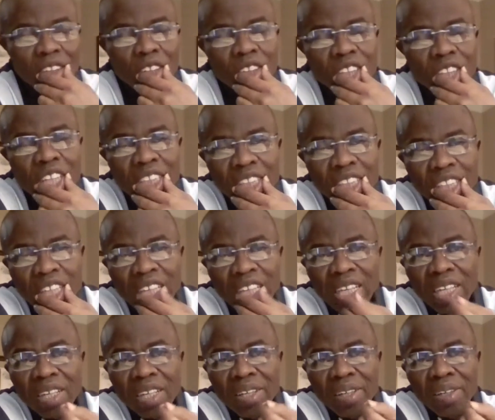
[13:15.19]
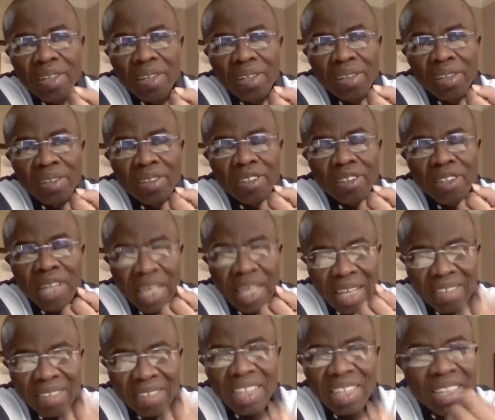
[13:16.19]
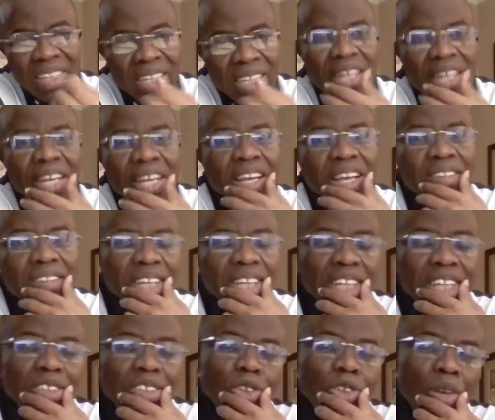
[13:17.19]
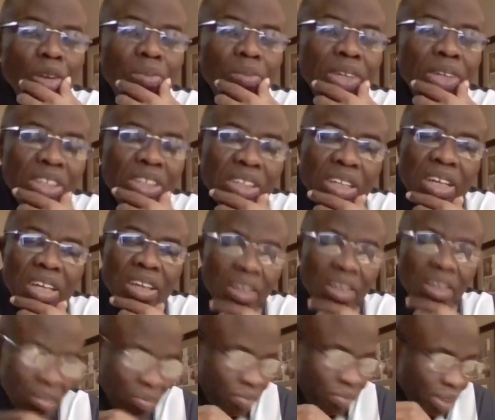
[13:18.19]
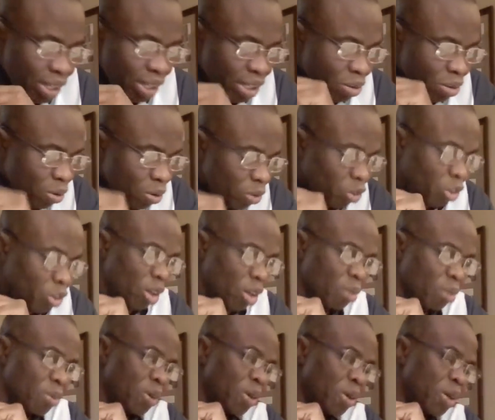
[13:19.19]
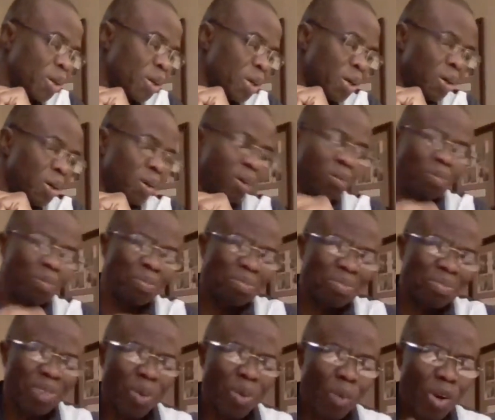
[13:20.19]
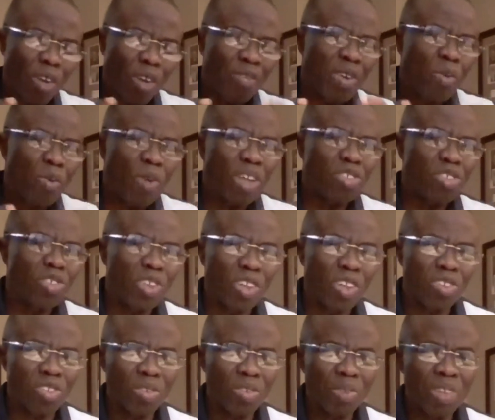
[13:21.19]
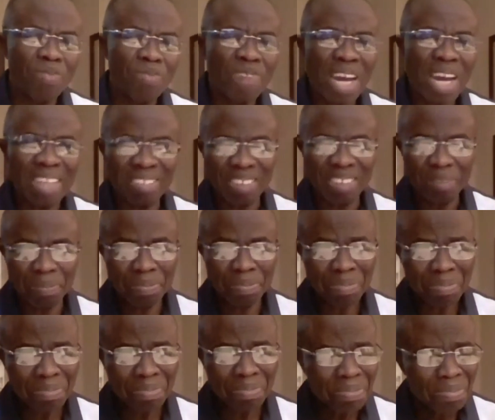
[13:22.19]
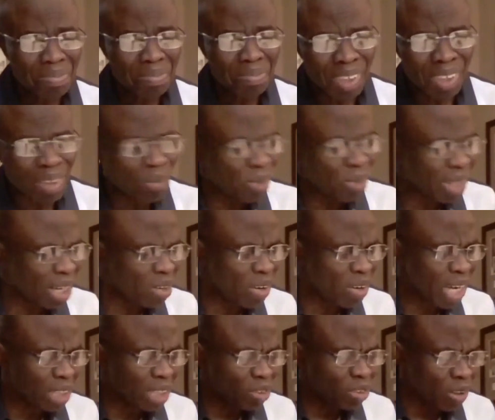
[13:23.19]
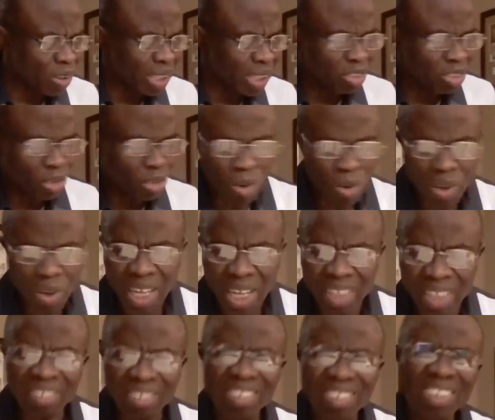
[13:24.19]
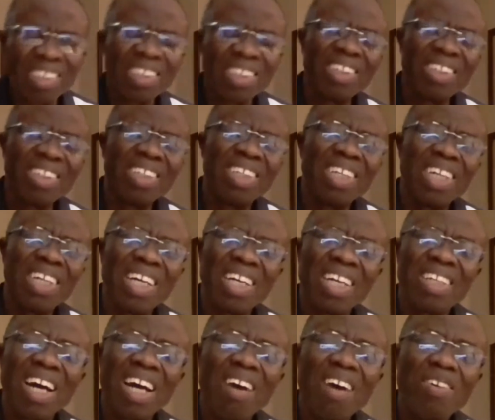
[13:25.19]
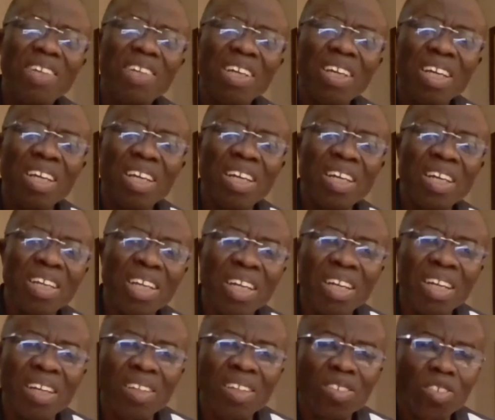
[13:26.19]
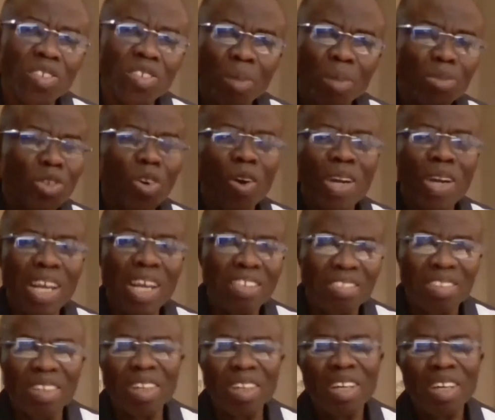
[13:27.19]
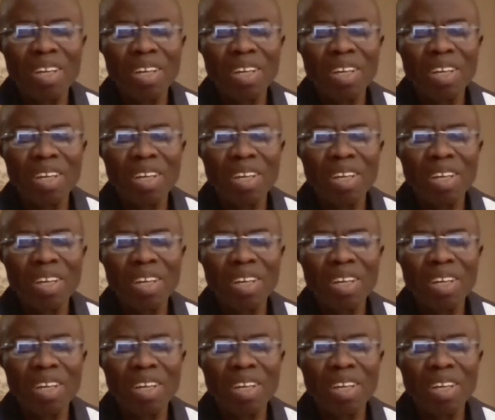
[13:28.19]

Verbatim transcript: Not that, uh, like I said, they did an excellent job. They did a very good job. One of the questions, in fact, when I look at other scholars and how they some scholars